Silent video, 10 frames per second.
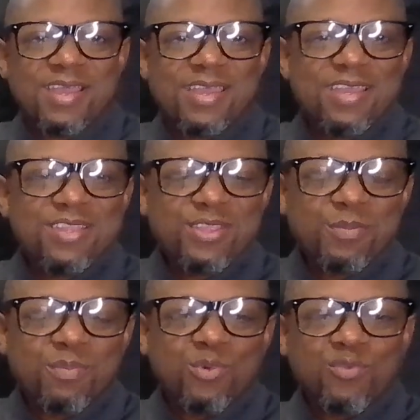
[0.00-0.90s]
In the
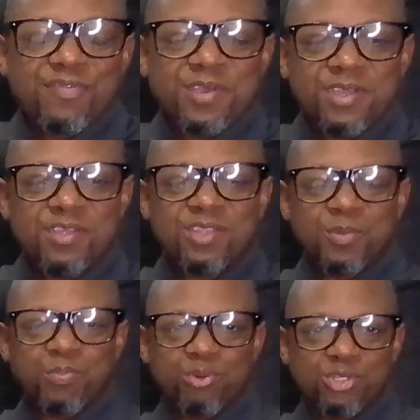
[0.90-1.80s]
movie The
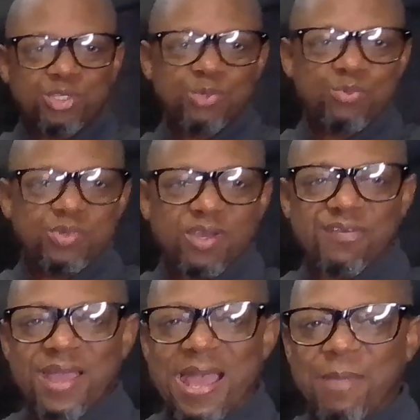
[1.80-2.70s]
Pursuit
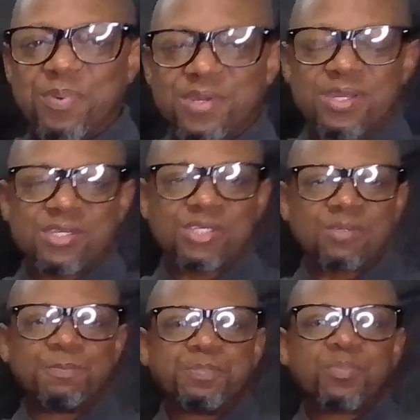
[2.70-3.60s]
of Happiness,
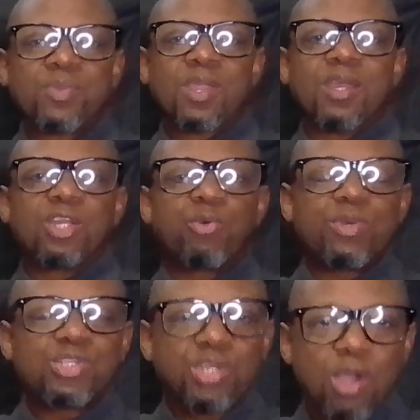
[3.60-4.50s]

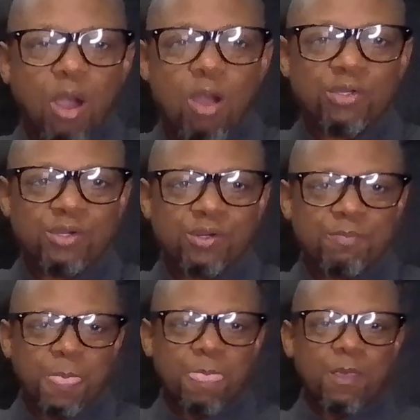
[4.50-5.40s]
Chris Gardner,
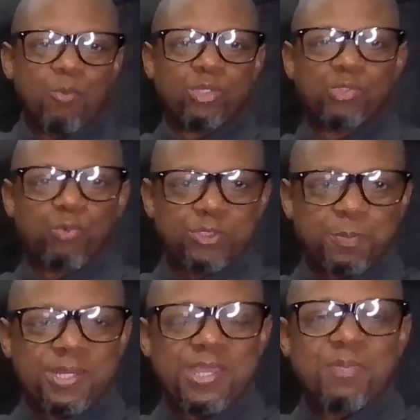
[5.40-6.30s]
which was
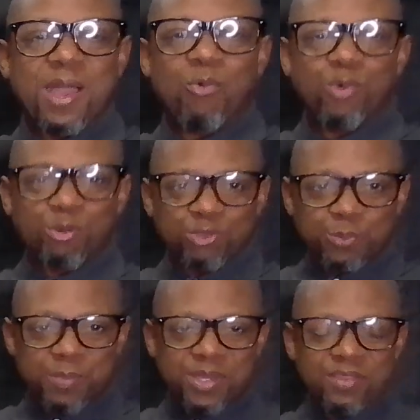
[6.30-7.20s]
played by Will
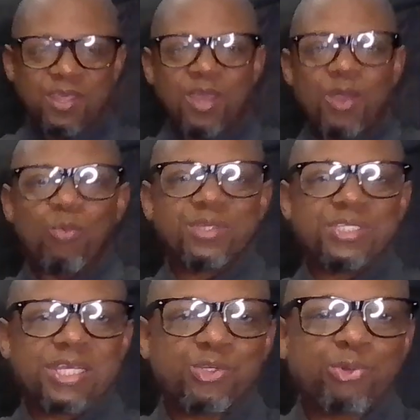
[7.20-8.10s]
Smith, was
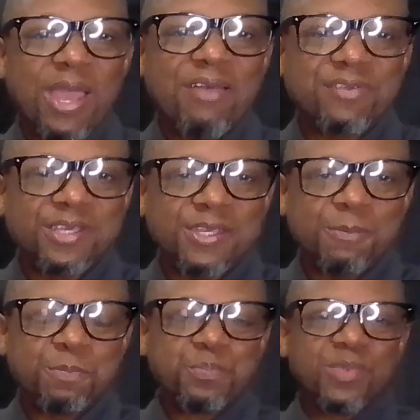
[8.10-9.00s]
a
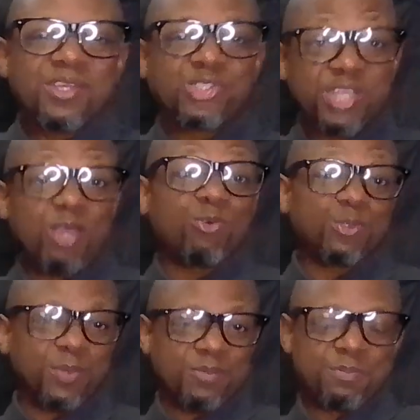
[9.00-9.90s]
traveling
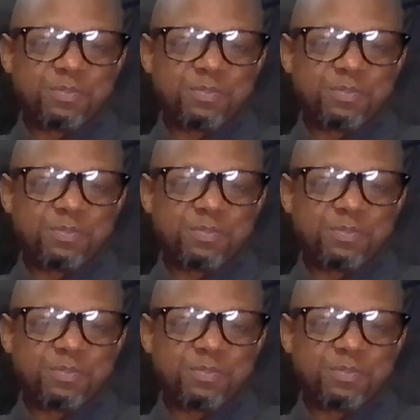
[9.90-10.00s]
salesman.